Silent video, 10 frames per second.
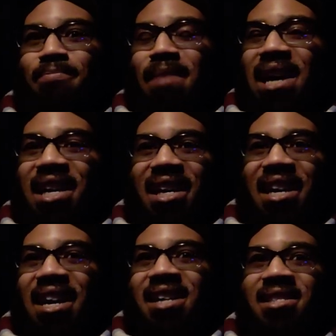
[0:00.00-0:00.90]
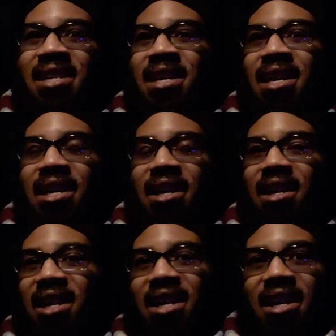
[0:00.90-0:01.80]
Megyn Kelly and
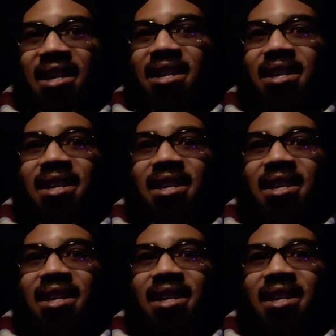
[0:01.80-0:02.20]
I